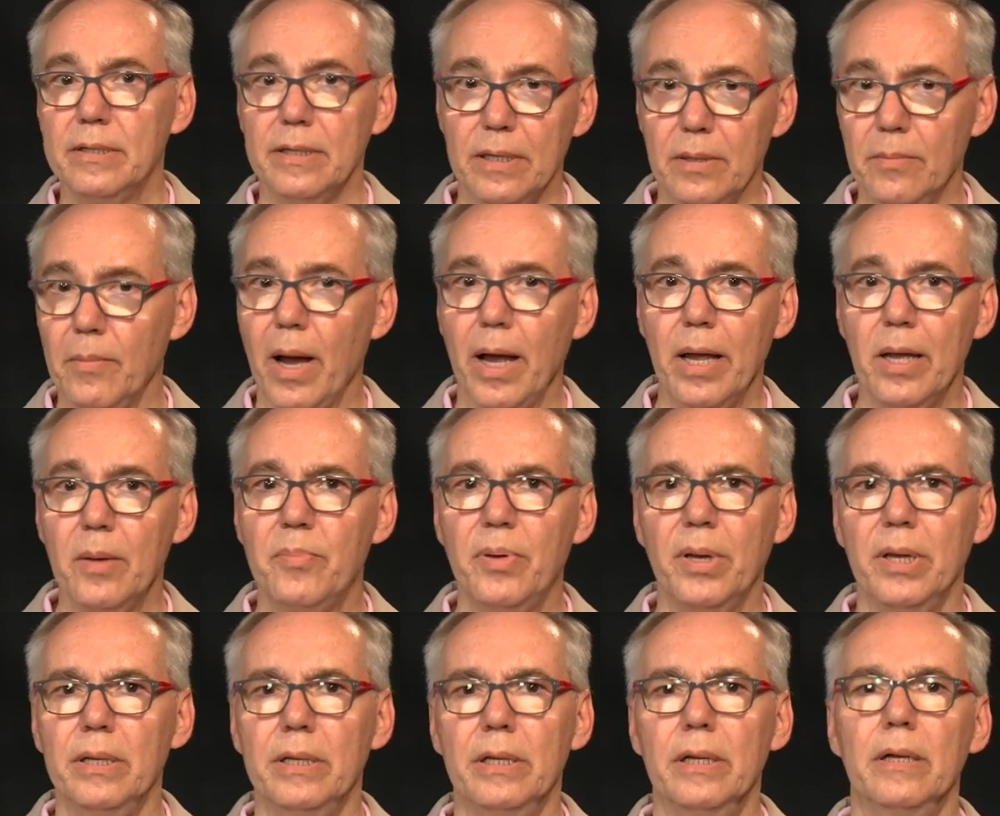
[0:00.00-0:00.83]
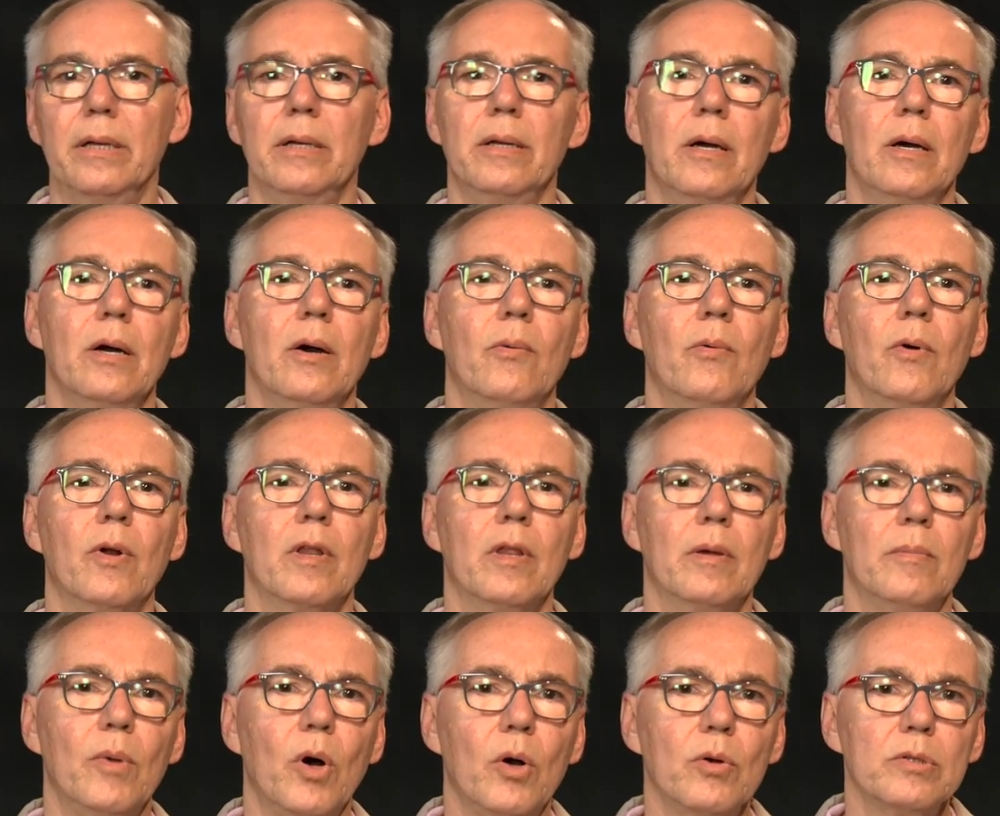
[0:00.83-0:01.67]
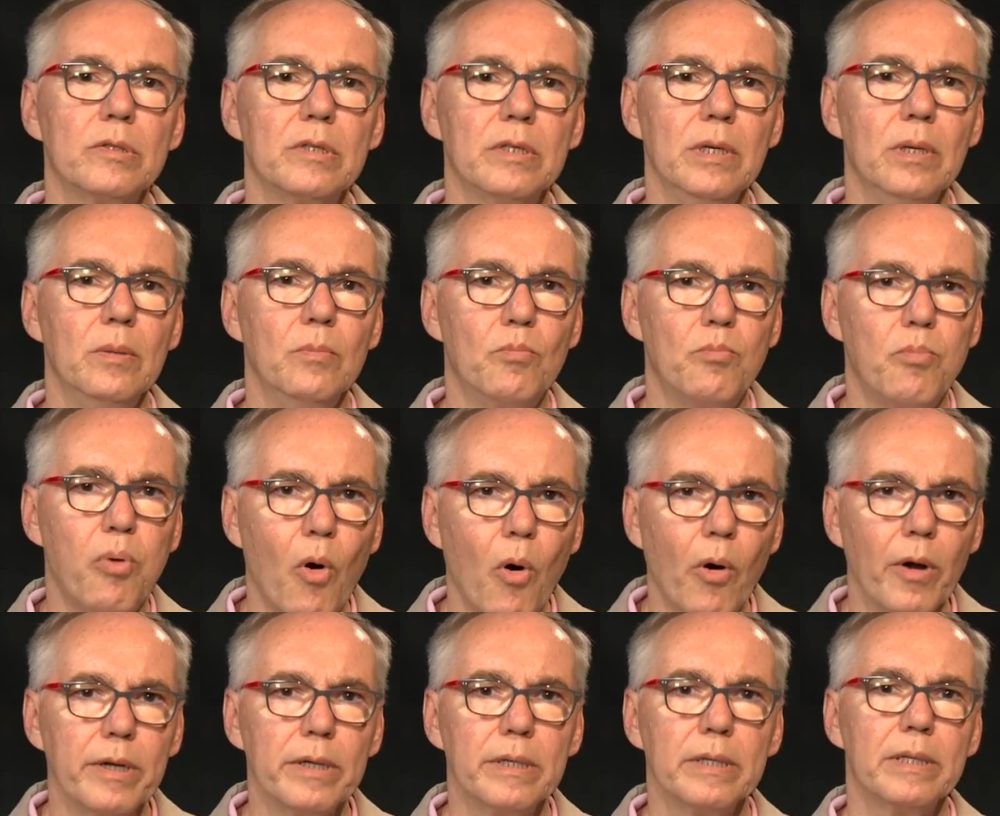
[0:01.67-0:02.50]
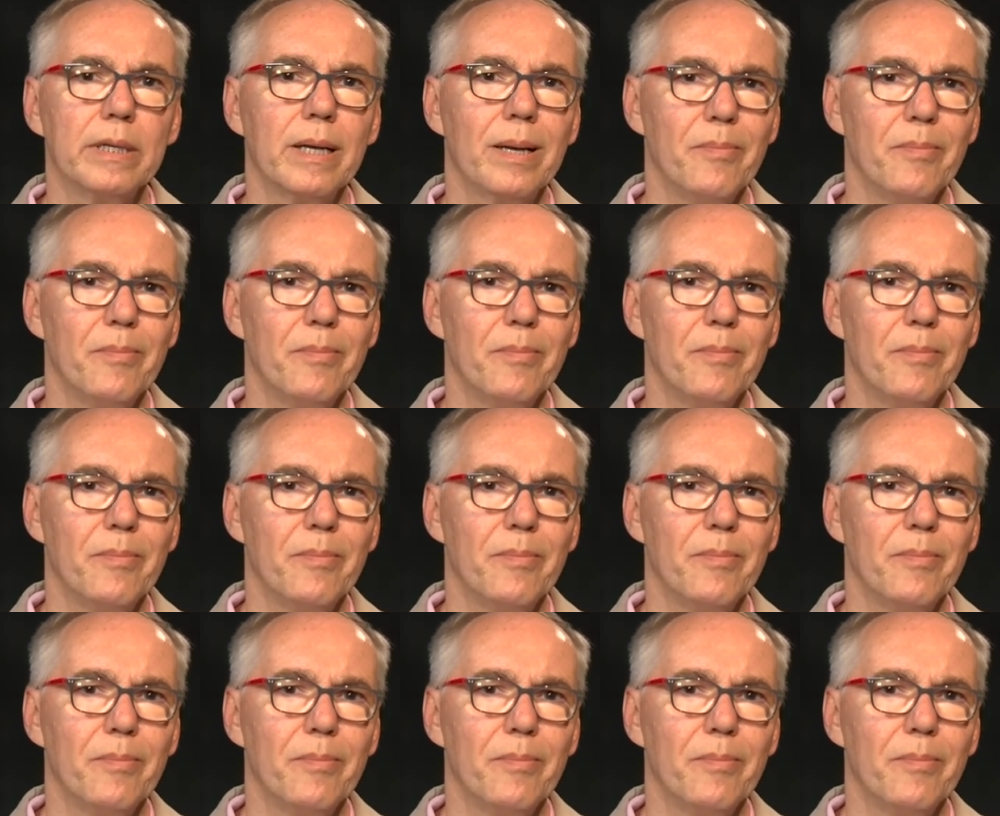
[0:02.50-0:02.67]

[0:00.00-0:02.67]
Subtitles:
in my opinion, one of the most important